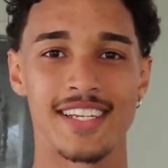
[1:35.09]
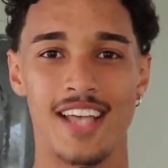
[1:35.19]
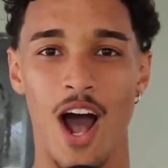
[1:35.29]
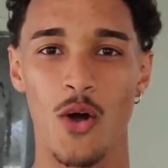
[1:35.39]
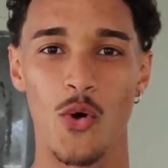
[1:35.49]
He's
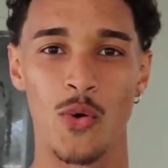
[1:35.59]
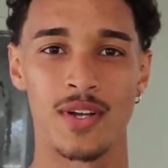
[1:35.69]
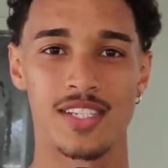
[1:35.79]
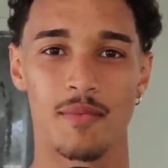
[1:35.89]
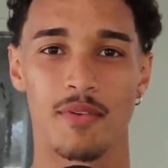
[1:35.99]

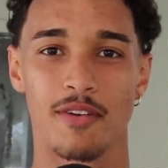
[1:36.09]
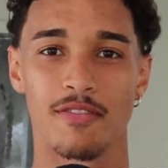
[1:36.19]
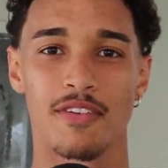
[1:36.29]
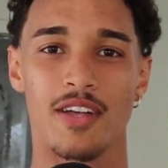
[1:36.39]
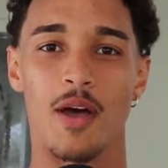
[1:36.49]
outgoing type of
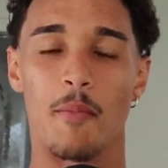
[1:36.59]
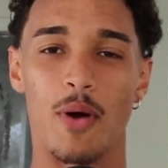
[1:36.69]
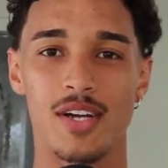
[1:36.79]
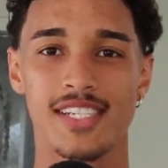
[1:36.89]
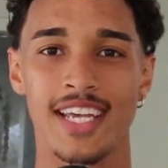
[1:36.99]

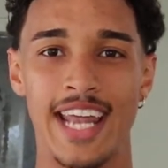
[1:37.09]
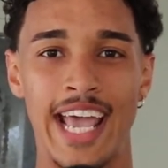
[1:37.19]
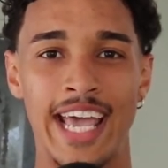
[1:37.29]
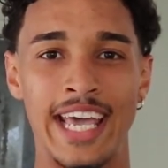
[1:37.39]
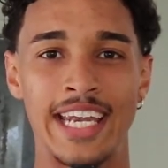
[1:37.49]
person,
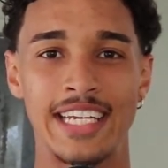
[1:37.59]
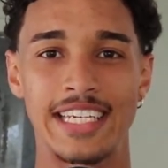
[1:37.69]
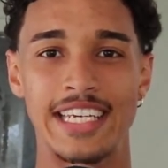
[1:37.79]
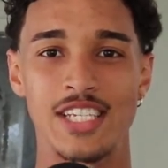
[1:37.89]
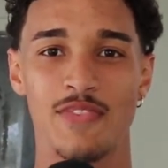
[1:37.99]
and
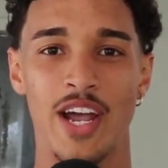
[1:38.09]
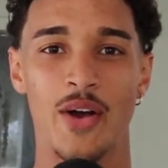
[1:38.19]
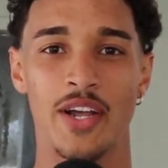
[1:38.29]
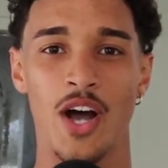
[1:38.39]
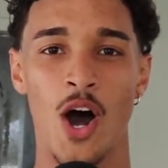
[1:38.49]
he's
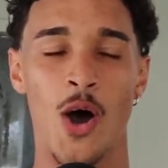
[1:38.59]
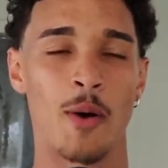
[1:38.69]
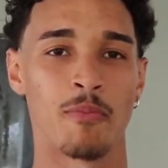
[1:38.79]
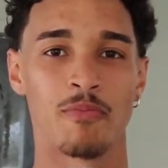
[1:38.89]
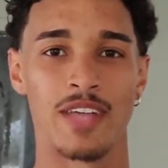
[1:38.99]
very
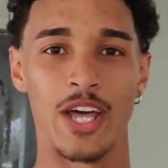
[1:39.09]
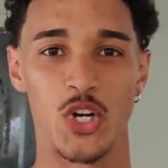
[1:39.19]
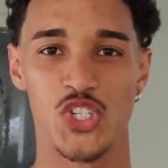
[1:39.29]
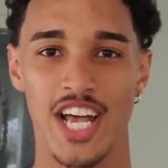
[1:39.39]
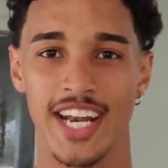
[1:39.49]
um,
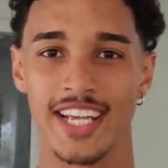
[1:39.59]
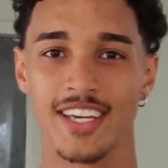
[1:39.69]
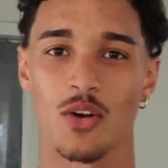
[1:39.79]
energetic.